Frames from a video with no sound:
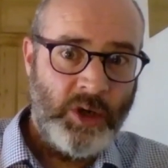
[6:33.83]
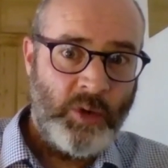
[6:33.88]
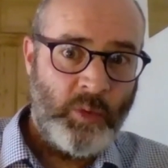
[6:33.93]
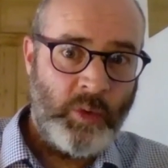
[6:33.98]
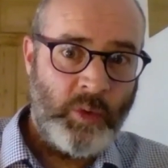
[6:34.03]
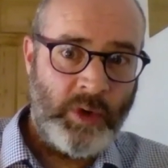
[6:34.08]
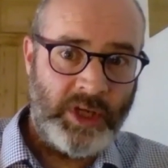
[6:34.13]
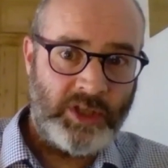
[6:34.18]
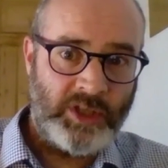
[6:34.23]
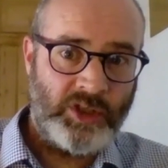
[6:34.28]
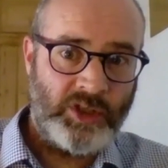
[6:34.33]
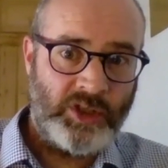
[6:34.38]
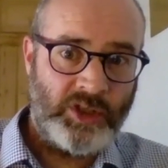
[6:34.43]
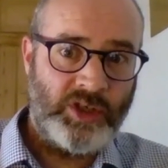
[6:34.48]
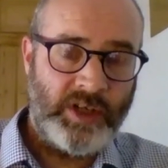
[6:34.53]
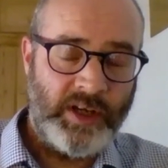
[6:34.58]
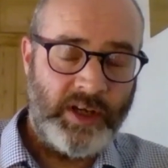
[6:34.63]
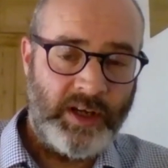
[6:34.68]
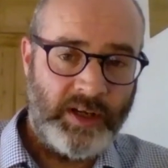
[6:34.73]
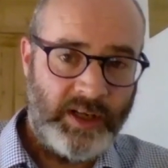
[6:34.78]
which
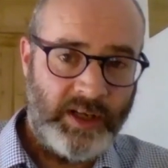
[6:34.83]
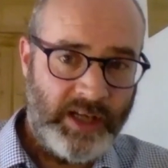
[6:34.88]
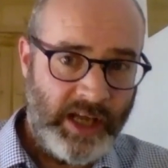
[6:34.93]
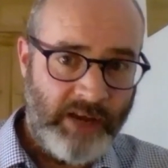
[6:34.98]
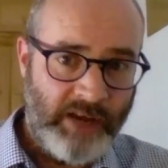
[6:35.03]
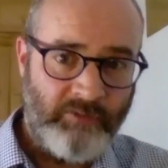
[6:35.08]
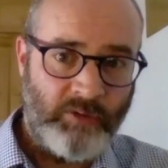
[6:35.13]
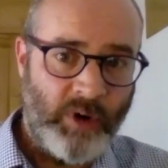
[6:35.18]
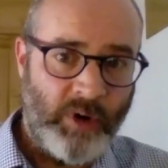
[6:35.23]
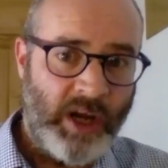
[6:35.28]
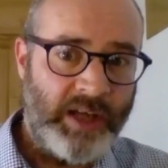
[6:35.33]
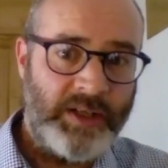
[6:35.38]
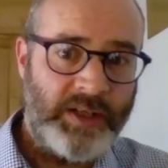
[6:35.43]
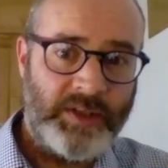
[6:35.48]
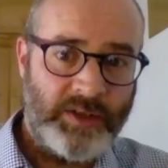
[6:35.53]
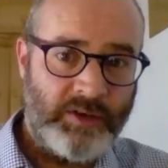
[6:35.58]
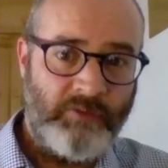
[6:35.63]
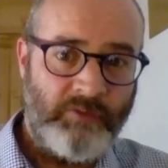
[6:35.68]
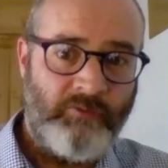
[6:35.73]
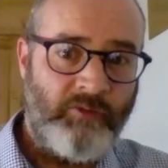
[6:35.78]
gave rise
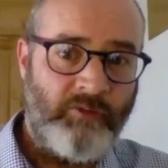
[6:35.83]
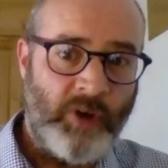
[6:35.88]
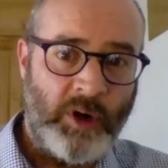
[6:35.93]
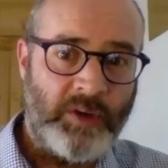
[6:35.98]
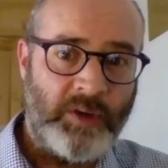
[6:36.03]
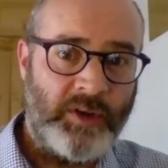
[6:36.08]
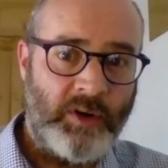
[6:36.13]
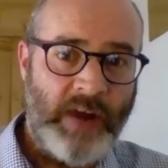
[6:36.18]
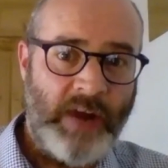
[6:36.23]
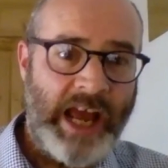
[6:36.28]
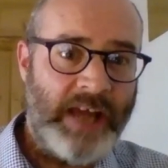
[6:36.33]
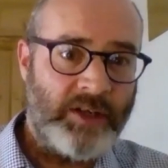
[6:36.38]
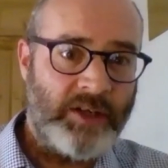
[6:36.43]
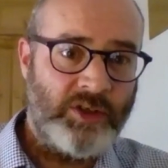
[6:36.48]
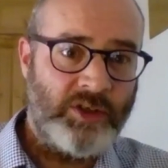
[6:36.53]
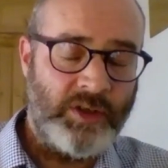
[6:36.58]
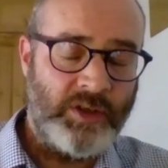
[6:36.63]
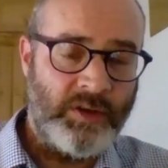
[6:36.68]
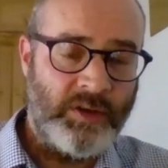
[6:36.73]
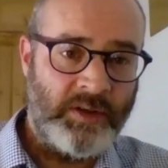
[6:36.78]
to further
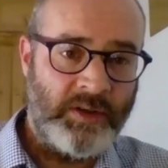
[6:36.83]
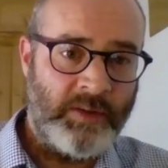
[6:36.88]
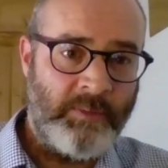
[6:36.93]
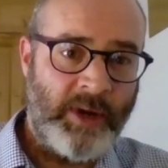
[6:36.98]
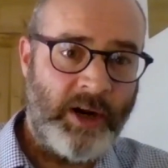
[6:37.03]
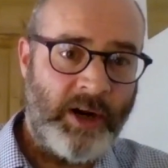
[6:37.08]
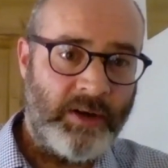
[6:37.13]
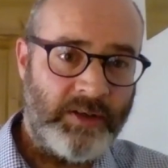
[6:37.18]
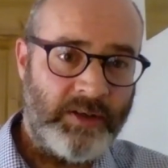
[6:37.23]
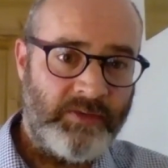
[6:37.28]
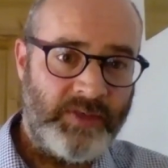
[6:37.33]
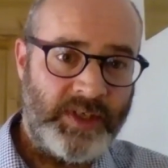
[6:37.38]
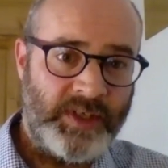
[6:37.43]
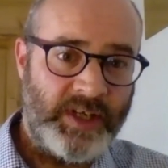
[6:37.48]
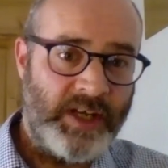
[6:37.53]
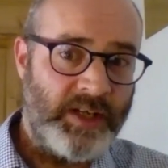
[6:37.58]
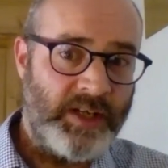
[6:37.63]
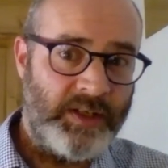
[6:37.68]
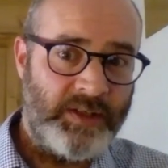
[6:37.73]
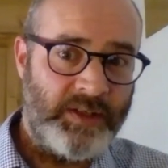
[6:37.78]
action on the part of
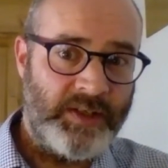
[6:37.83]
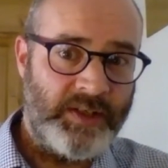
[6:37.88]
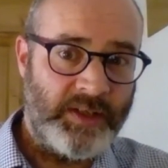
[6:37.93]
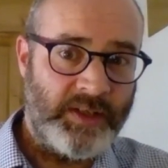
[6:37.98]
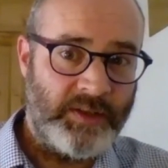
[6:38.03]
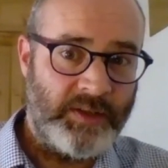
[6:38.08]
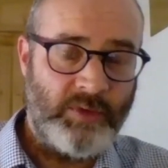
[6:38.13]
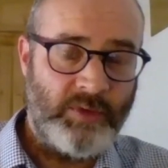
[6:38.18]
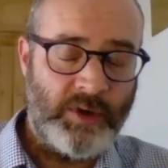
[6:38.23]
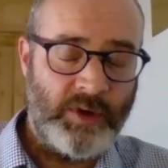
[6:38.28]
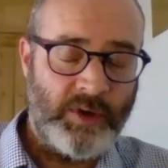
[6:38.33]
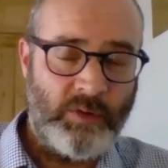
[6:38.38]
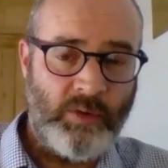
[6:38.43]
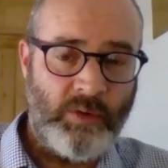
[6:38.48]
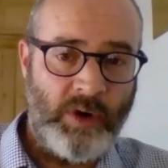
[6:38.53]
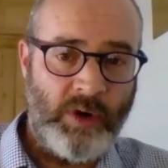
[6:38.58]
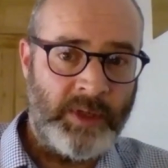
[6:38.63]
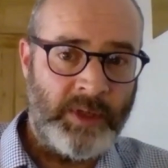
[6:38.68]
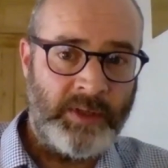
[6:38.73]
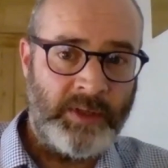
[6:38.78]
states as a
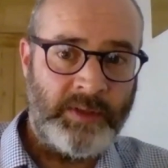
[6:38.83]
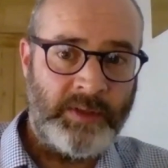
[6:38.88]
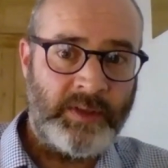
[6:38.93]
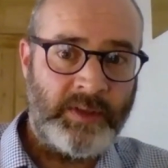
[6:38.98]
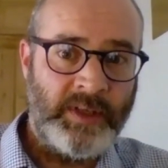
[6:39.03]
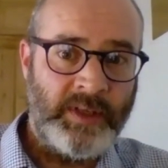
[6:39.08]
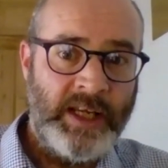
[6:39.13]
requirement.